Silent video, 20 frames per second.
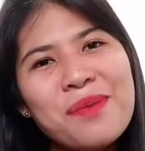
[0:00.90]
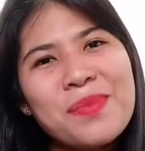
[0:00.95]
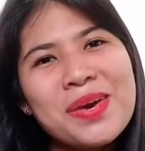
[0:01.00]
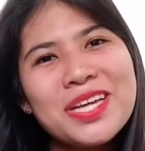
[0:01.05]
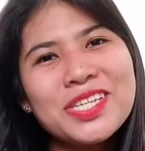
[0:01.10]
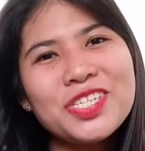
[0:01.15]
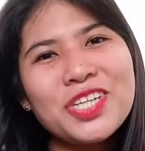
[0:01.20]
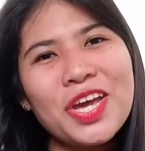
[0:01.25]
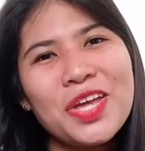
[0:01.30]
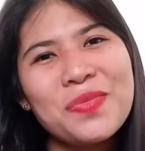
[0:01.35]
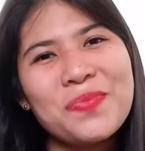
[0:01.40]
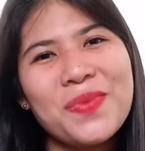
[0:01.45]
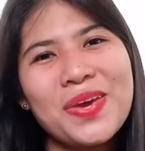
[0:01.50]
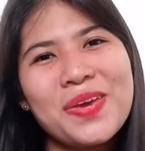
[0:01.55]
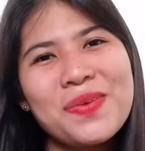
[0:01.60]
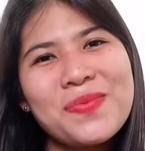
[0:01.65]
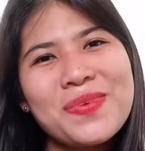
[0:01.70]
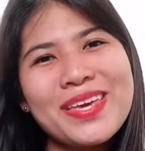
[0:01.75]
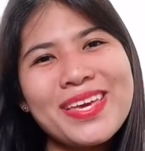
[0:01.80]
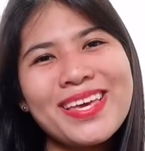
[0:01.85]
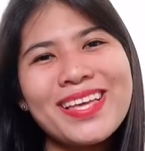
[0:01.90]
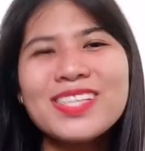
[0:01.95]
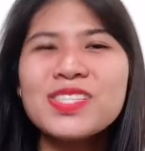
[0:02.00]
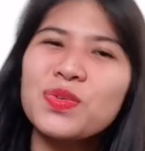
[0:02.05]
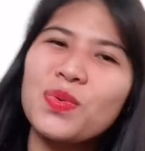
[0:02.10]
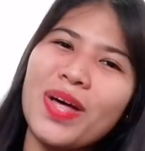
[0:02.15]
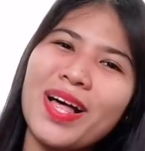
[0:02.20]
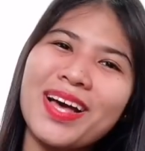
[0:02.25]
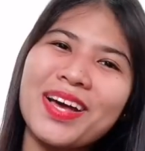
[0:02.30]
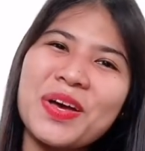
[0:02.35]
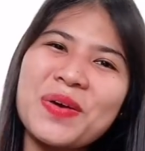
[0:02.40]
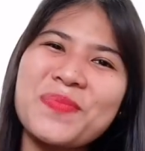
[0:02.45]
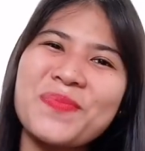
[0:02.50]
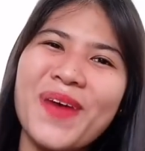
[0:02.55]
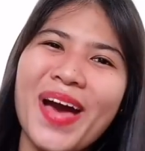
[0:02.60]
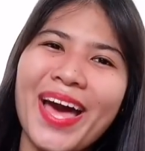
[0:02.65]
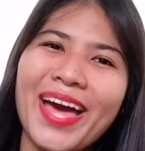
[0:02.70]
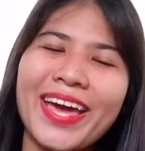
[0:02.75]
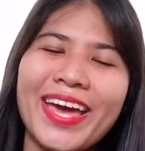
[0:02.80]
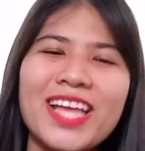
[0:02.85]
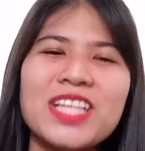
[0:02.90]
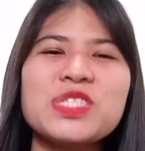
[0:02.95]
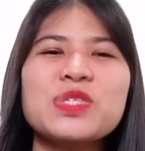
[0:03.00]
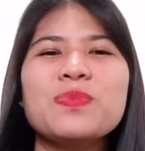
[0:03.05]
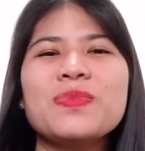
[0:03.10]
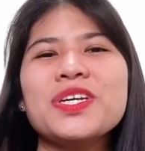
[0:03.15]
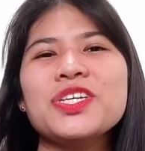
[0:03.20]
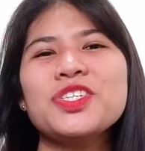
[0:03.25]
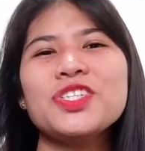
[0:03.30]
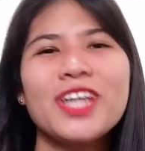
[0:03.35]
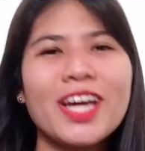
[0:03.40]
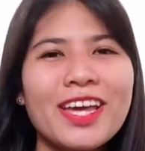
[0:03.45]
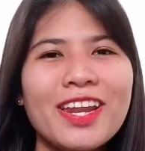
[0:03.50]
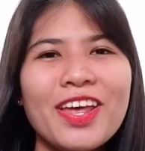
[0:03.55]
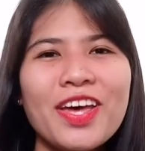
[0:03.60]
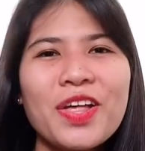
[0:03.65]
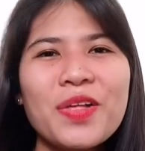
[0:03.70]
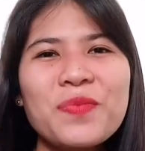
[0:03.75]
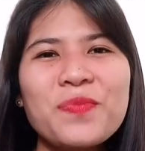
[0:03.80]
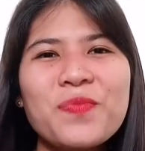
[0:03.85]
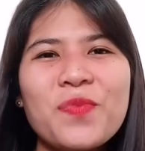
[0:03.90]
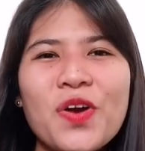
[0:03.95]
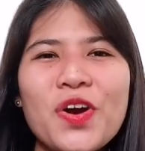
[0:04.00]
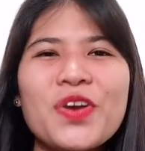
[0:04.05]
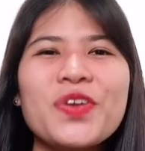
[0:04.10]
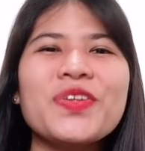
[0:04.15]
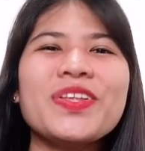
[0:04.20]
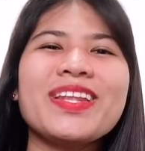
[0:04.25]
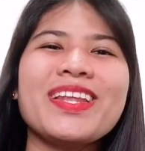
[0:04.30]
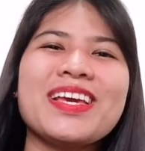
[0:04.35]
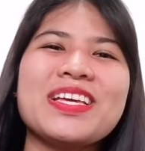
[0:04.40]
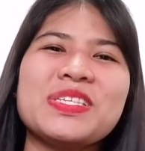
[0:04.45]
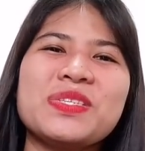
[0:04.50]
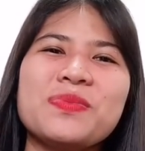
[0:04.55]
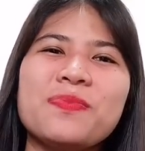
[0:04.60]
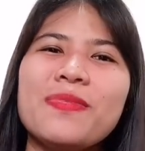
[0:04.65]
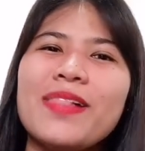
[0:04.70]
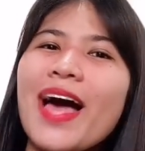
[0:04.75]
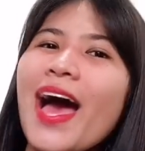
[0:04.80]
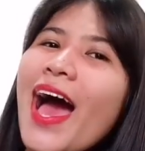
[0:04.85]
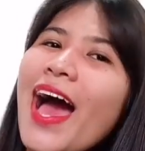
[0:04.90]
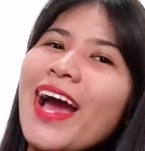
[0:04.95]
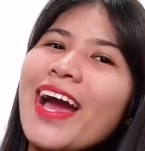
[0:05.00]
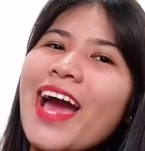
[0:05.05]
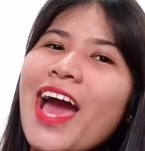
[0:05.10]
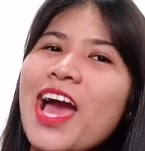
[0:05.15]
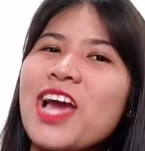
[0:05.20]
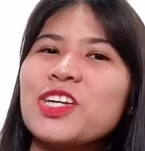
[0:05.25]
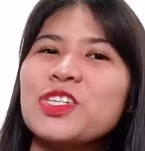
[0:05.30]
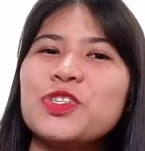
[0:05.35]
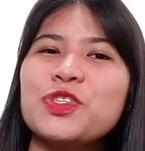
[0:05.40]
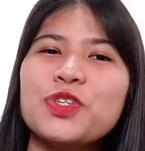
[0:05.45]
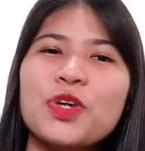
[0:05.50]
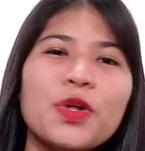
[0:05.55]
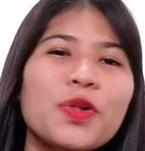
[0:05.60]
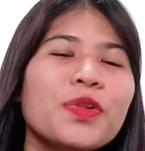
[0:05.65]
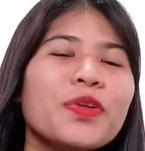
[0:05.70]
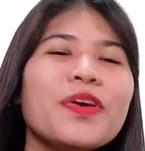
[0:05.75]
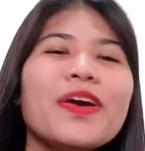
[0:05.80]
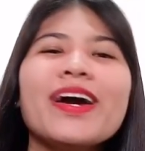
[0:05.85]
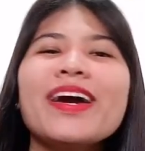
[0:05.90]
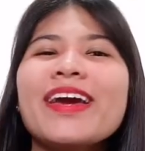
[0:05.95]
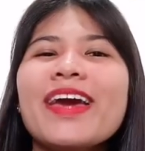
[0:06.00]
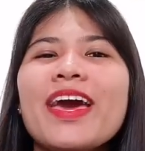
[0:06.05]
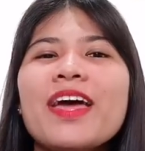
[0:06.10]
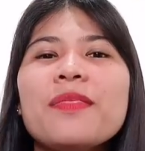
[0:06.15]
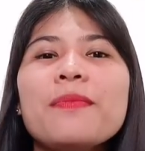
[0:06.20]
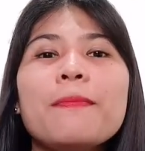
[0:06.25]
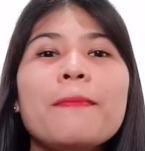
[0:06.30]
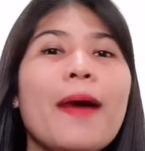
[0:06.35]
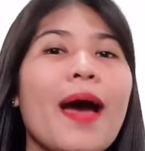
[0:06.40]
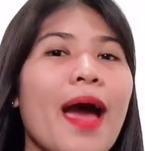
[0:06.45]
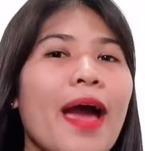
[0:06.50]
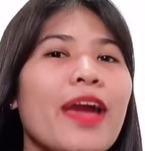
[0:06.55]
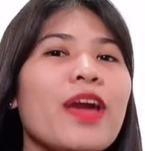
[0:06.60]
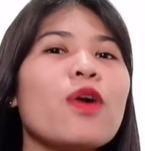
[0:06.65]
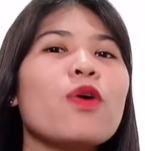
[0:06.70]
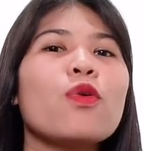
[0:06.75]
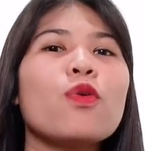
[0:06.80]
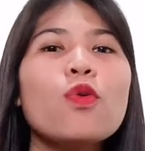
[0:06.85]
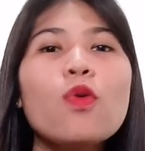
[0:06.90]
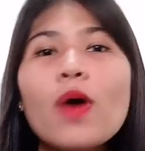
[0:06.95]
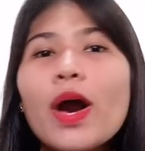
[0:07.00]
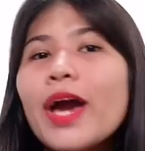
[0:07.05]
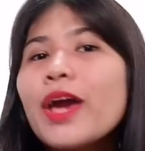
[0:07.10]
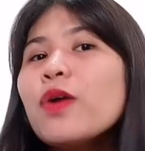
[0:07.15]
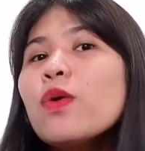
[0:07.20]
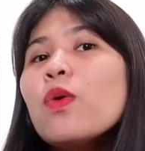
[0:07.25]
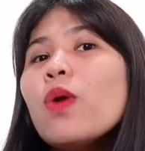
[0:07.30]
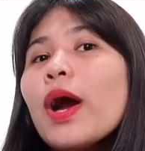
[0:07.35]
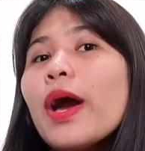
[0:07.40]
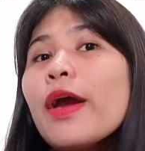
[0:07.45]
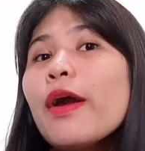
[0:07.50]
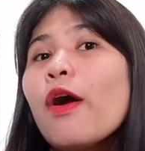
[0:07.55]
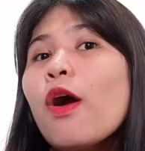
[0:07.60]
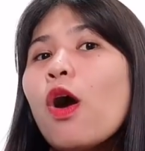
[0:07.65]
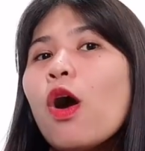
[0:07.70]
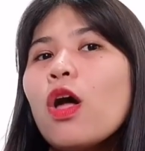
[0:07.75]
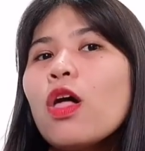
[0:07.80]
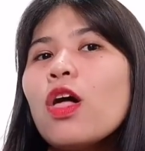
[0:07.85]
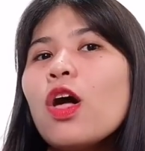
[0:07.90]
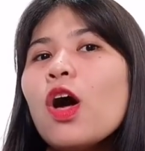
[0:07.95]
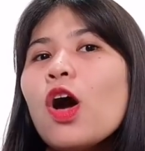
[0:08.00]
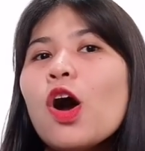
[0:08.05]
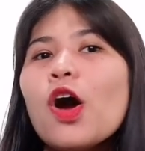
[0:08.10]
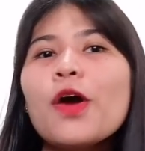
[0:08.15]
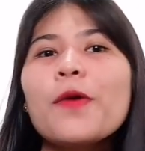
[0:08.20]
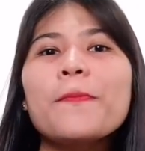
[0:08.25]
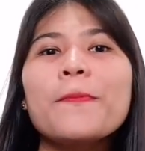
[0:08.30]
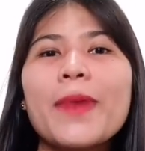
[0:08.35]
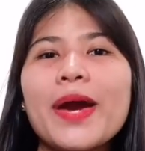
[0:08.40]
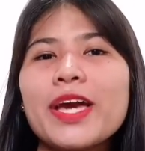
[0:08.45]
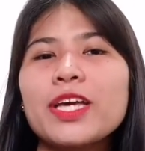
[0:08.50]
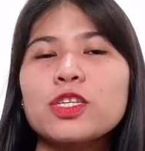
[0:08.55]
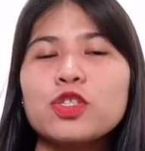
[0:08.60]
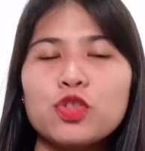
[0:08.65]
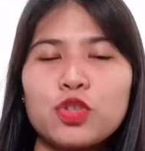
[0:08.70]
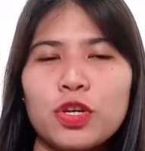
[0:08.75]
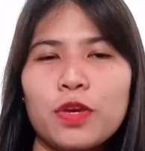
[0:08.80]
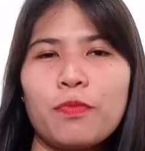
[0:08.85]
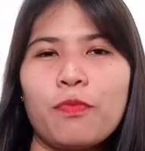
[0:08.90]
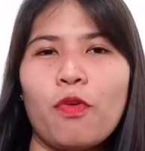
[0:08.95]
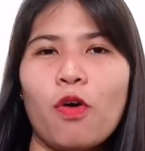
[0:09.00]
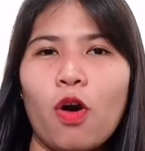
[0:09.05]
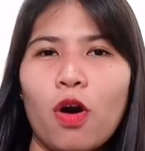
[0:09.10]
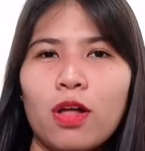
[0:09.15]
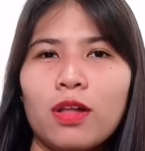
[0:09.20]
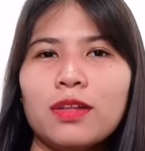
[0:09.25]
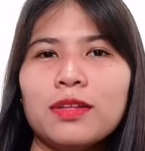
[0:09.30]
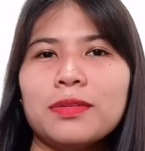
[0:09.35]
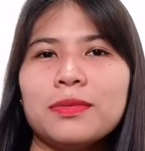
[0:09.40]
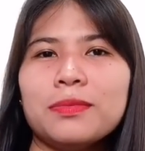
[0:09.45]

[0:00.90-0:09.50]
Hi Jen babies! Welcome back again to my channel for today's vlog. I show you again my Ukay Ukay haul or my trip haul.